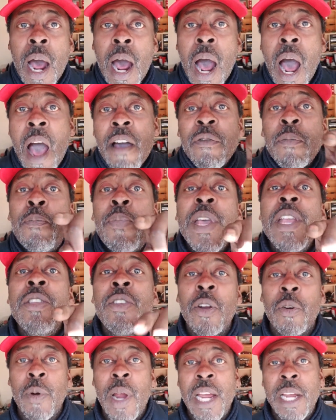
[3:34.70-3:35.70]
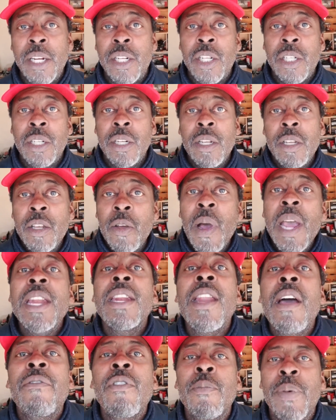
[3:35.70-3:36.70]
I've been your age. You ain't
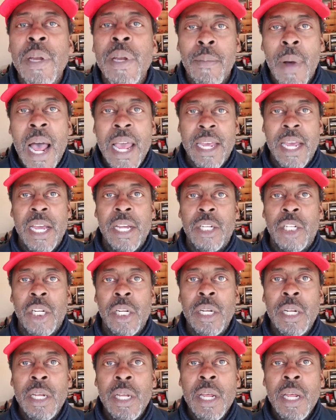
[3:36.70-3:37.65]
never been my age.